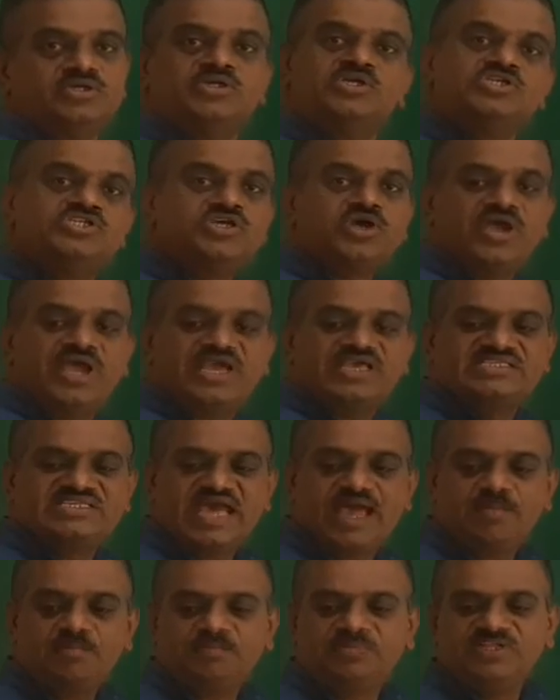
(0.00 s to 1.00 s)
So
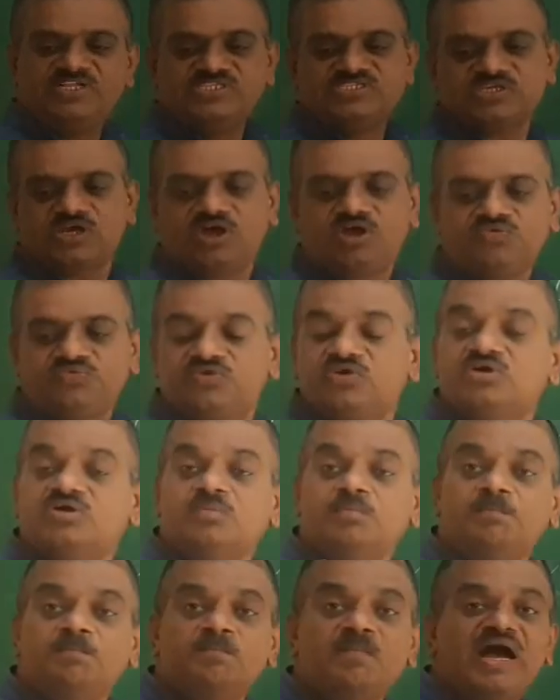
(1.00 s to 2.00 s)
examples
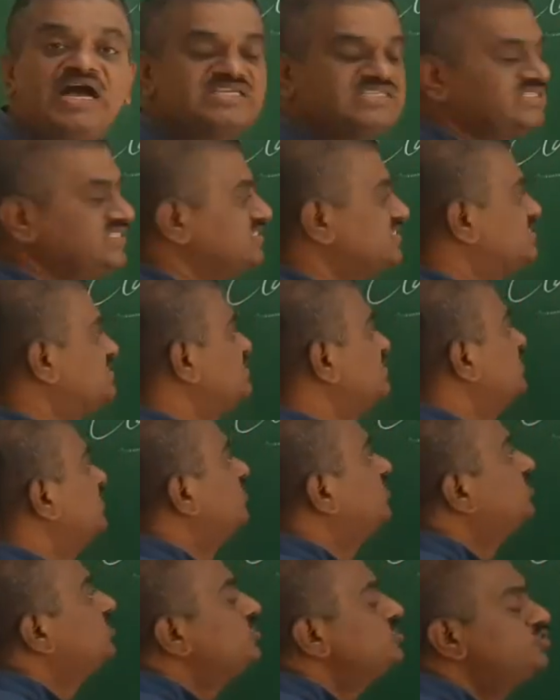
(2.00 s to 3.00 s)
of masses.
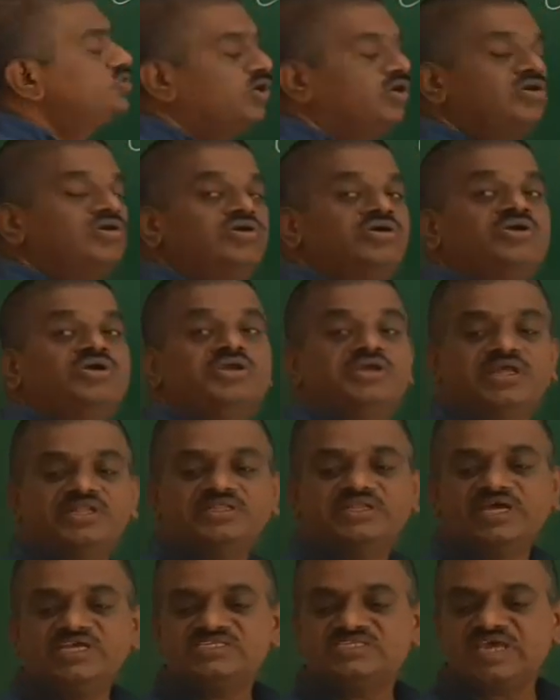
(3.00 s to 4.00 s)
So in
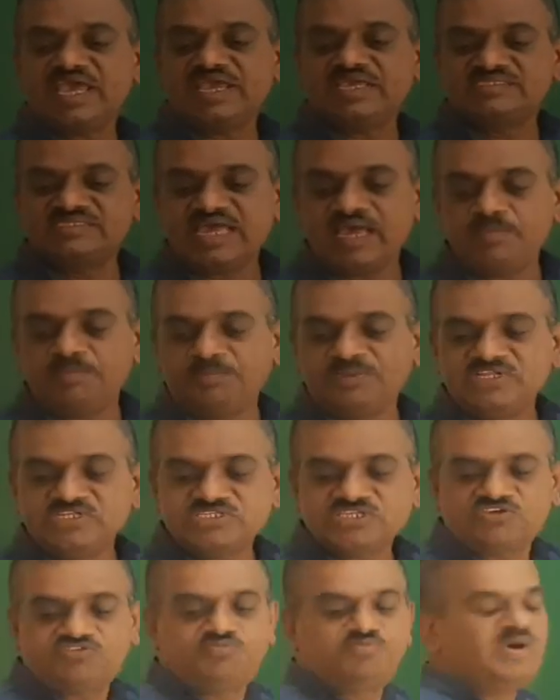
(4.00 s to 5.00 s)
this examples of